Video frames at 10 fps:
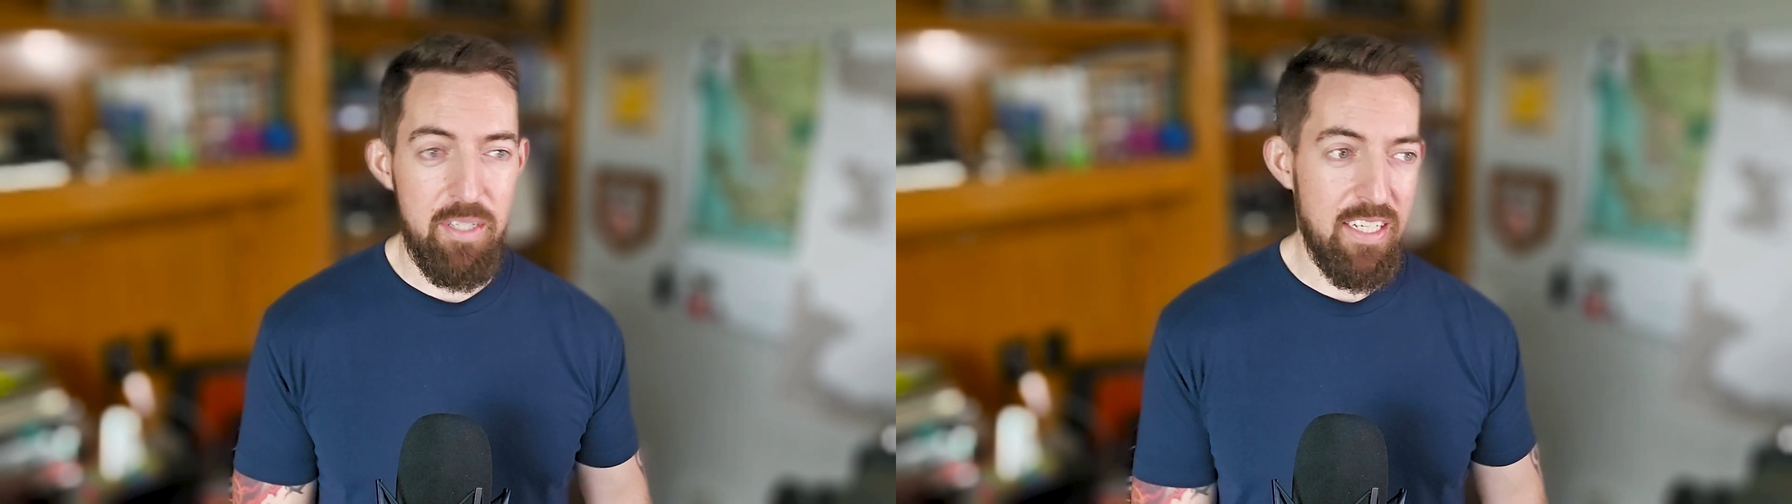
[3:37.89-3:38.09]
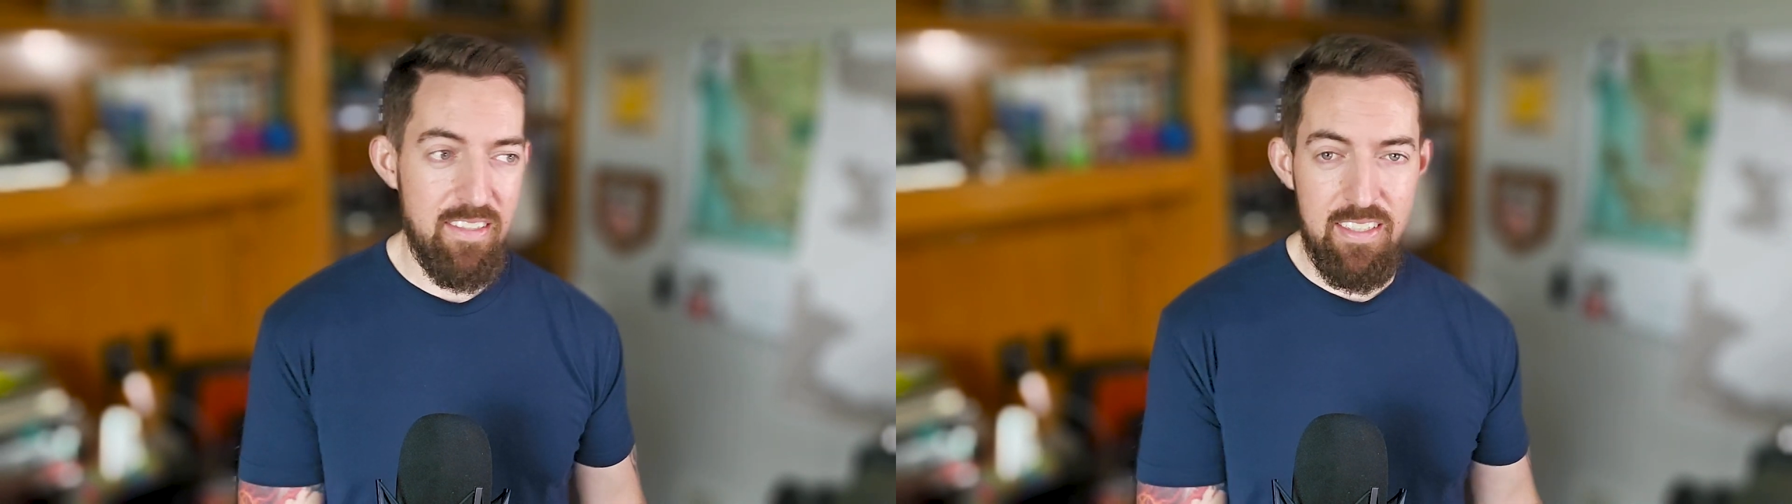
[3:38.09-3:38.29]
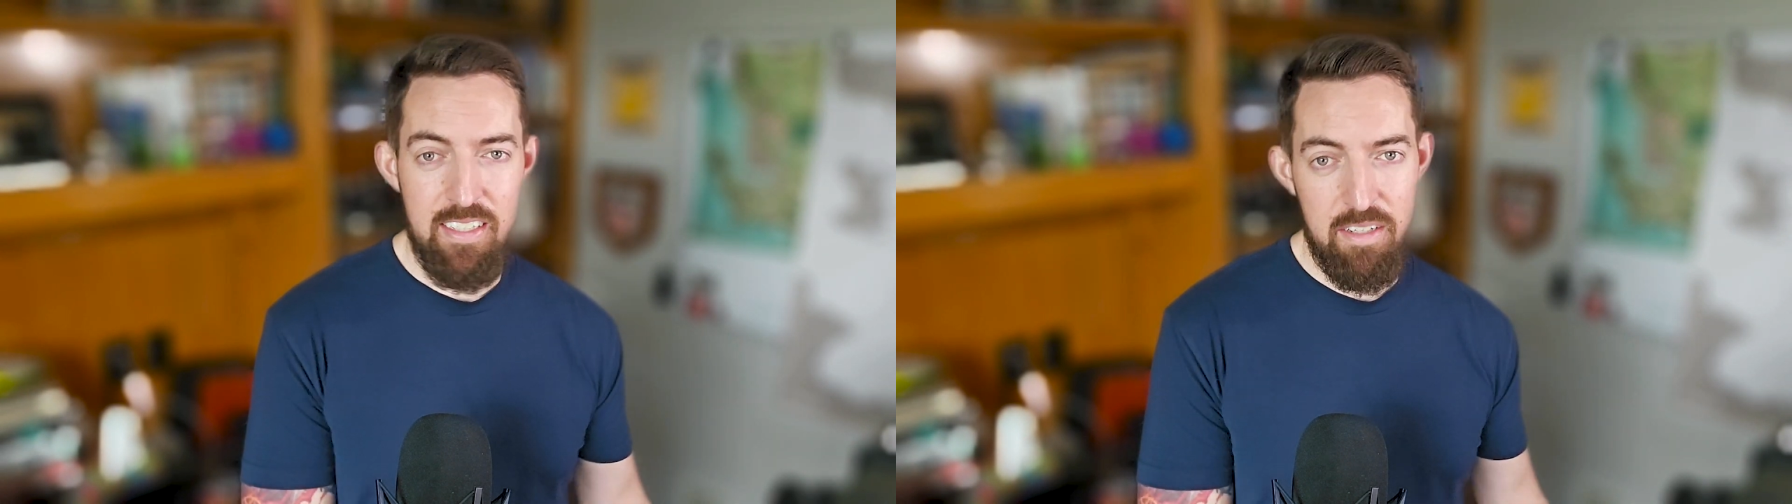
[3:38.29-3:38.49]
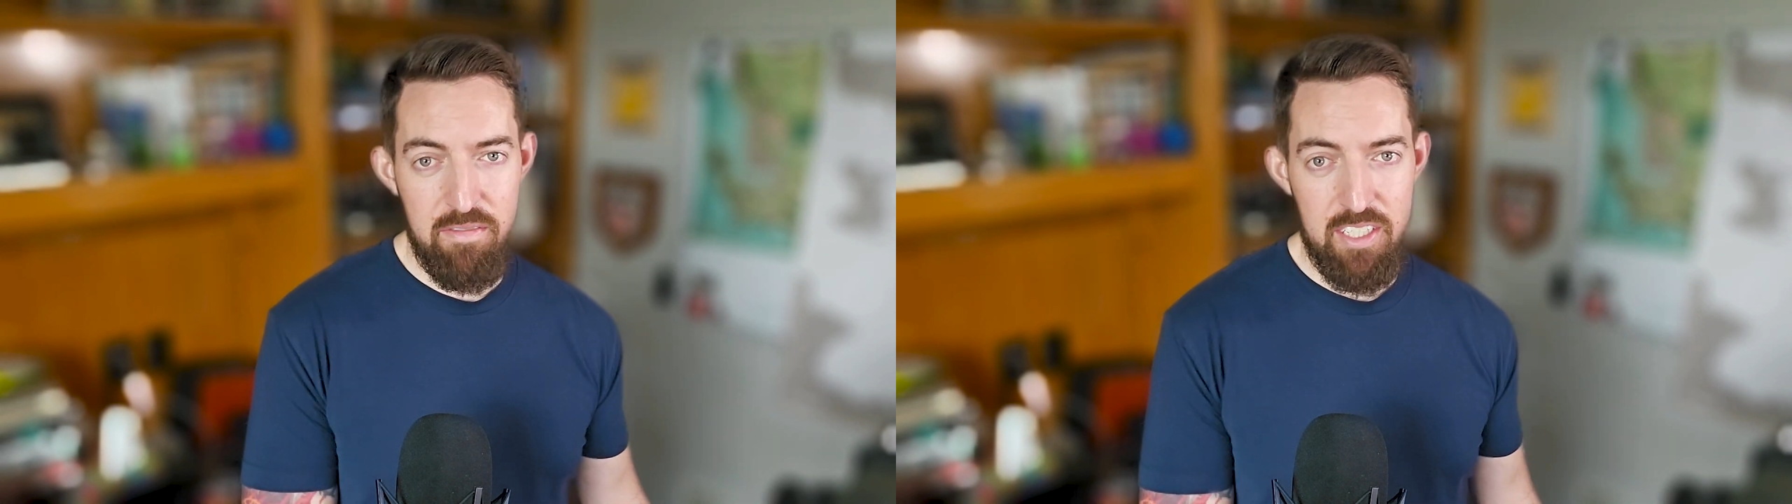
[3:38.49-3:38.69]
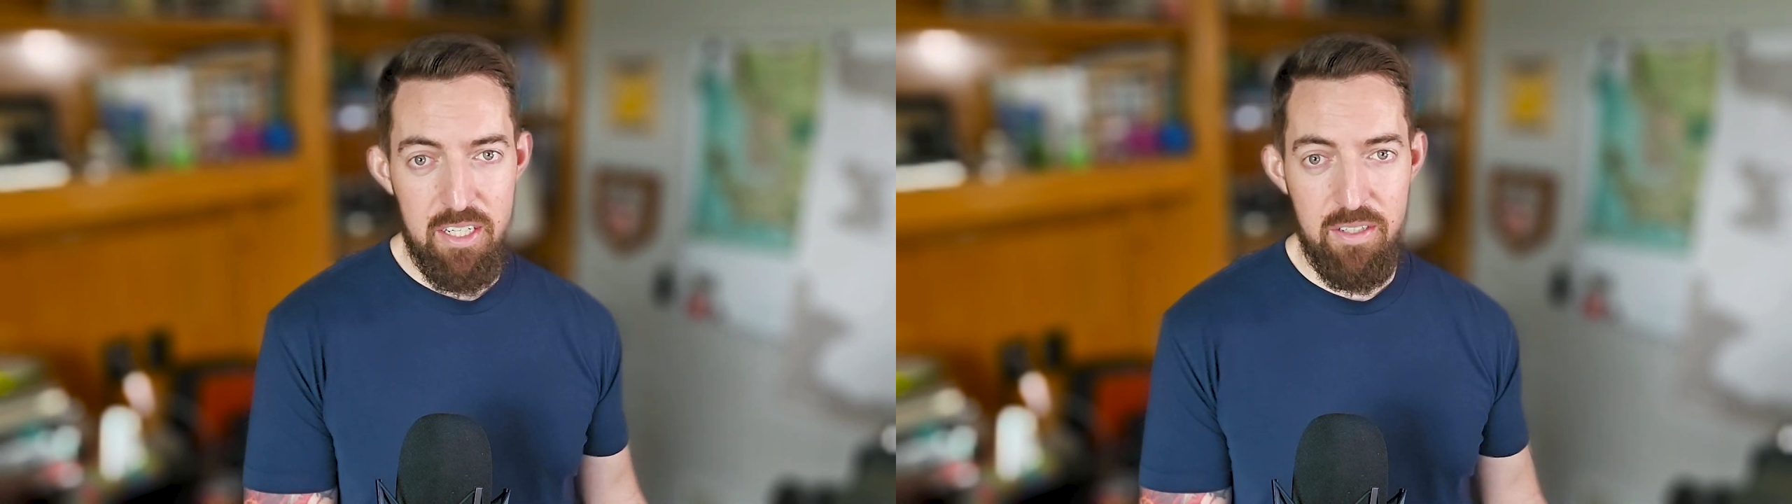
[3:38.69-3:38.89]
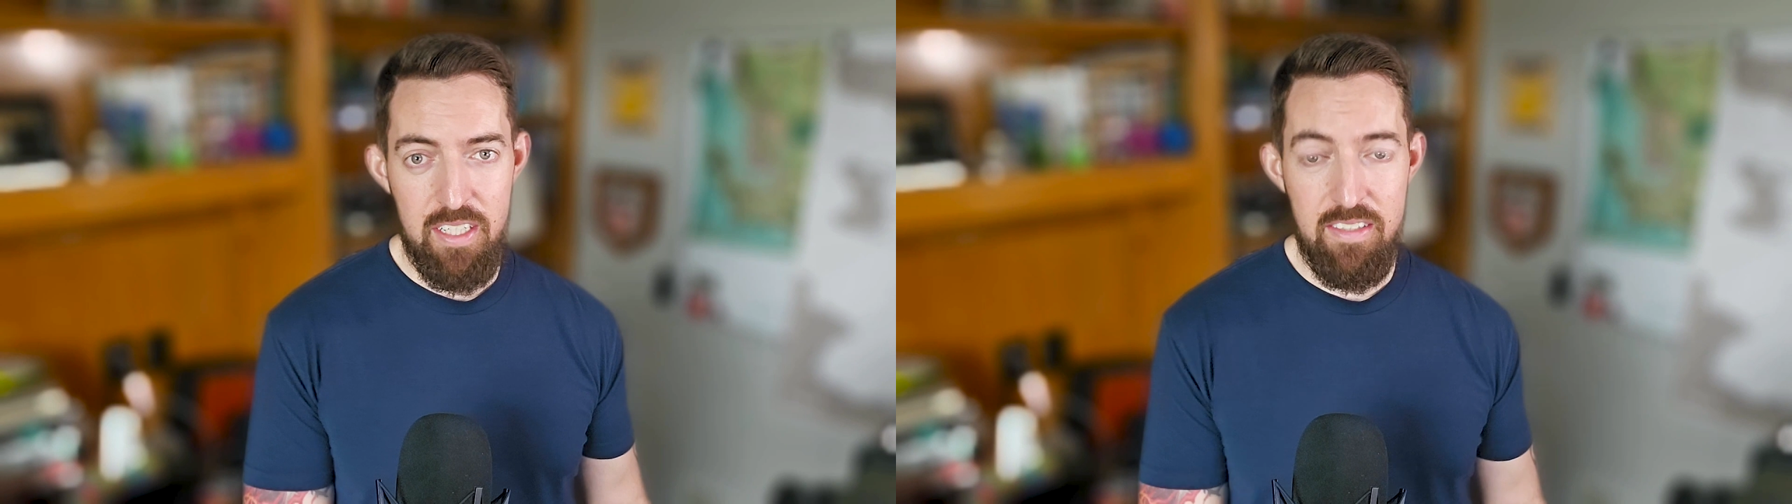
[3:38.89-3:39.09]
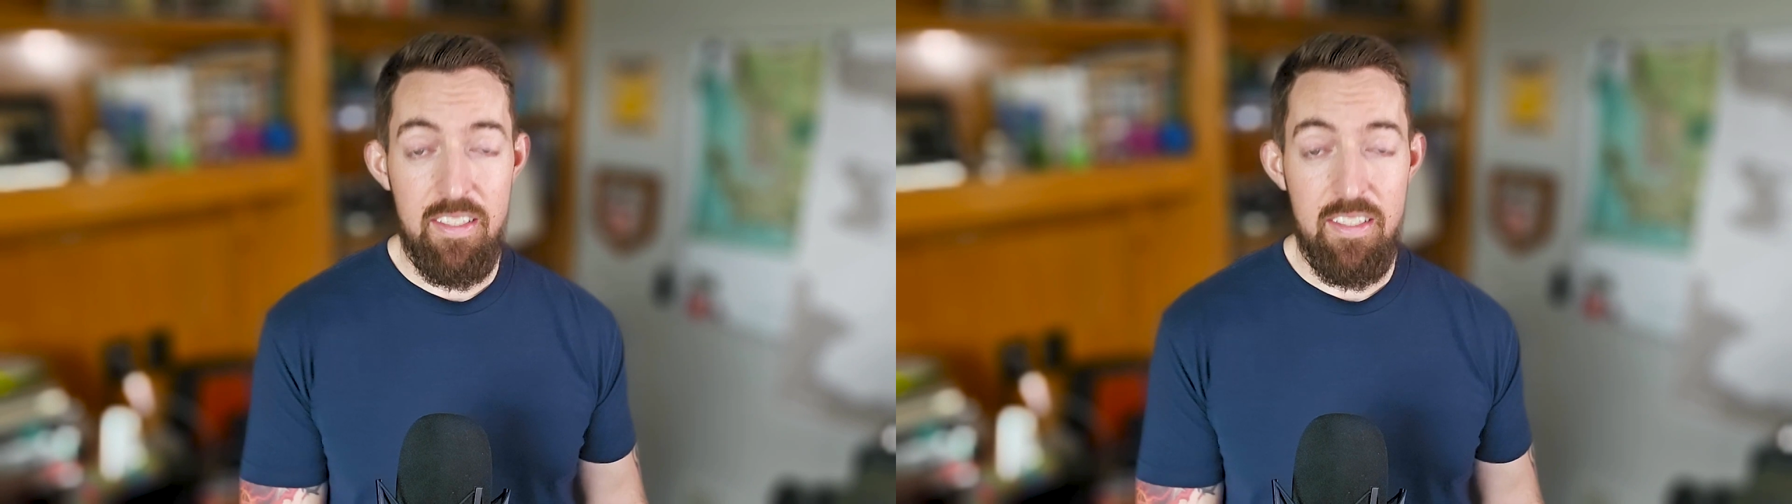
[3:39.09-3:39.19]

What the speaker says: because you did a video on this,